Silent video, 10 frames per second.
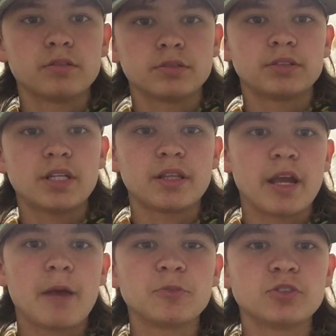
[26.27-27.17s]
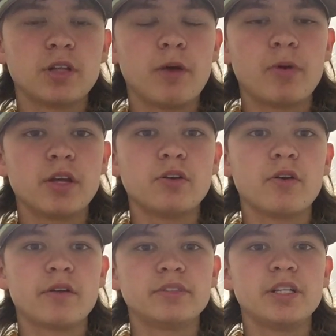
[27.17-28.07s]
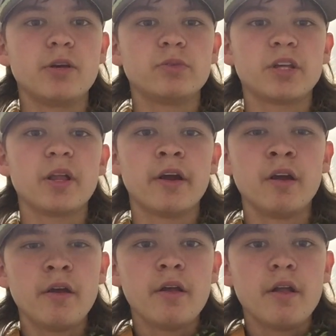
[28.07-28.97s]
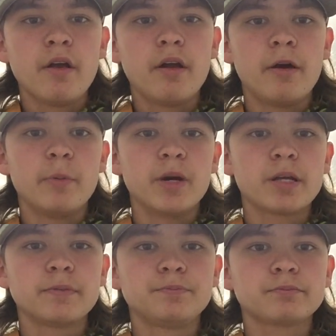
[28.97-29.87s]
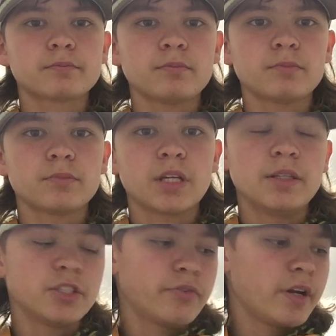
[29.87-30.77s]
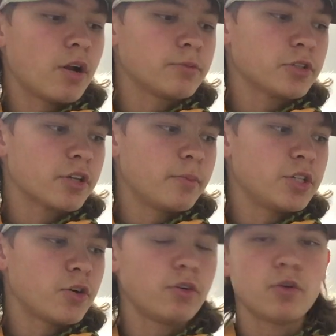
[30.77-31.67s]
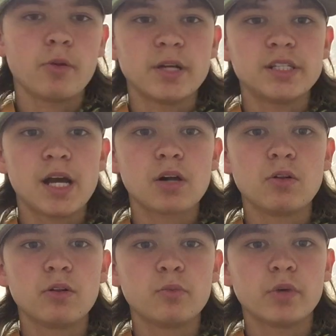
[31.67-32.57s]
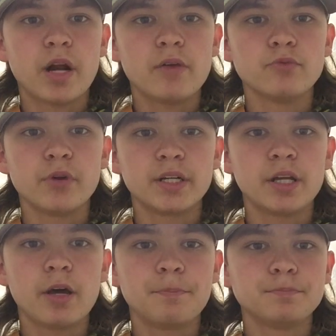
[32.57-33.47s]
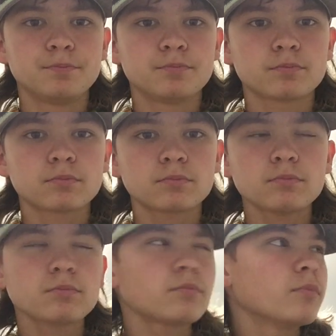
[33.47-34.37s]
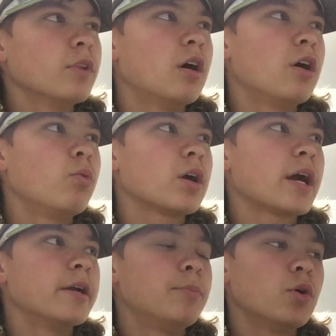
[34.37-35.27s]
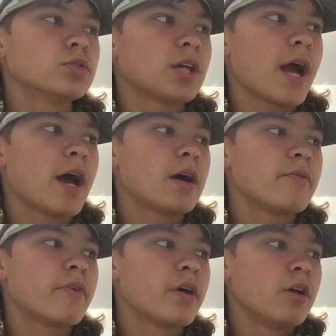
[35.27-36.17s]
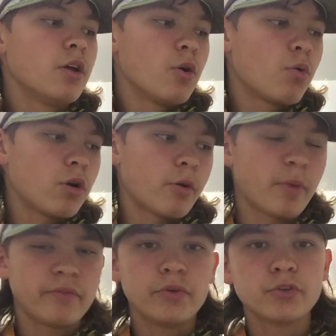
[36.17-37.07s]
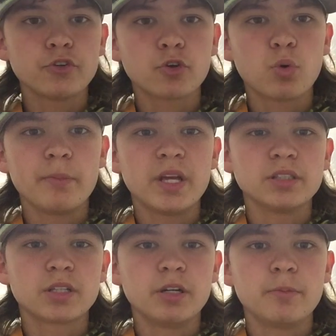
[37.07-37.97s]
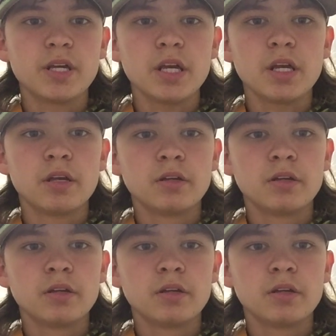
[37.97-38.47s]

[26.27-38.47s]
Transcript: set the camera so that way you don't have to deal with the glare. But in this video, I'm just going to be showing you all my tackle and what I've rigged up, what kind of poles I have, what all my future equipment is going to be,